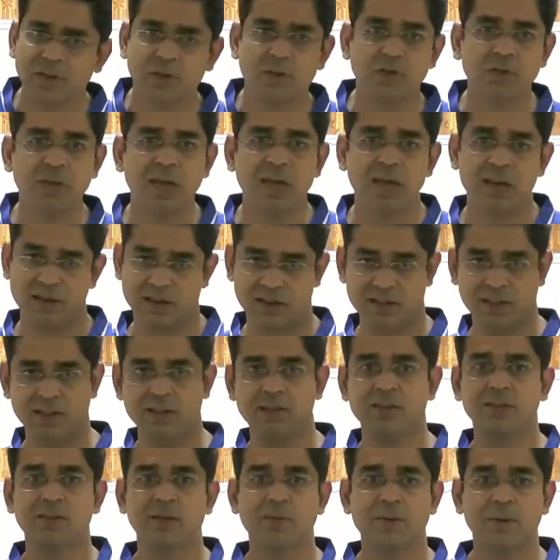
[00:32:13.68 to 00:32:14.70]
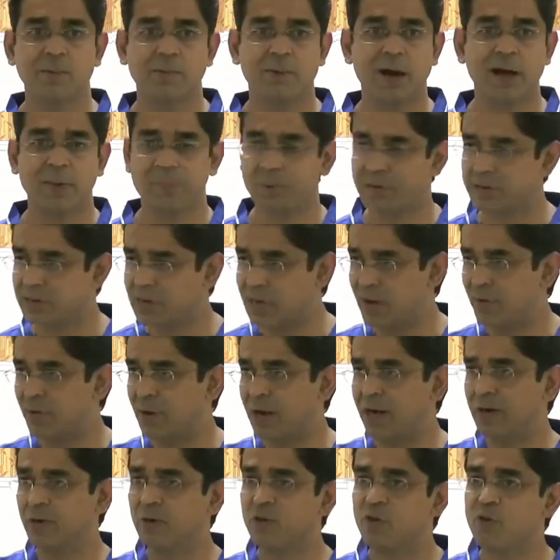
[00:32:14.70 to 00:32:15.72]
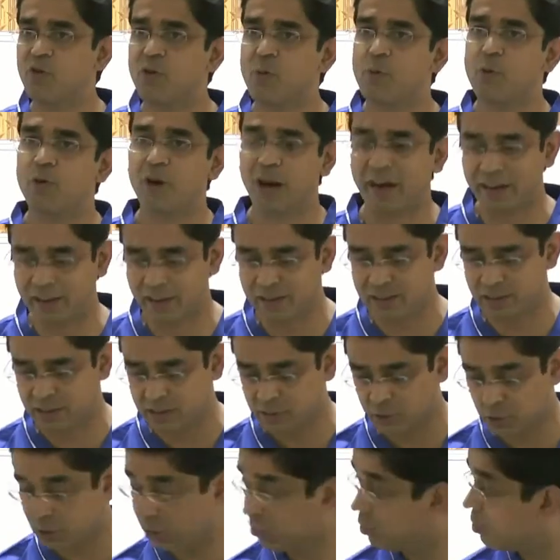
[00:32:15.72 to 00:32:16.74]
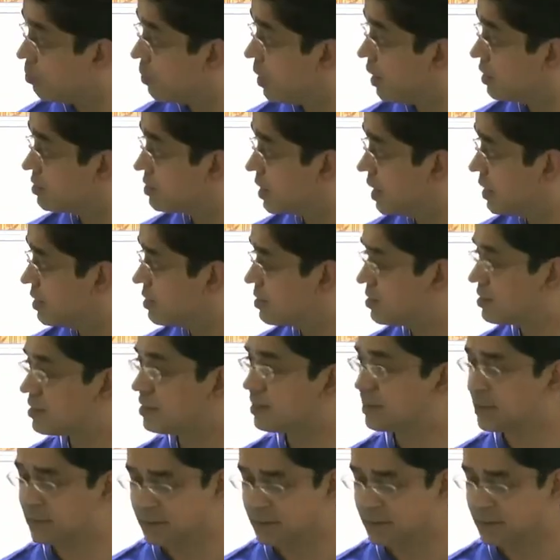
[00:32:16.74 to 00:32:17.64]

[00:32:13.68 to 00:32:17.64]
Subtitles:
you say, this is the bad patient, I would like to go for more radical surgery. So it will make sense.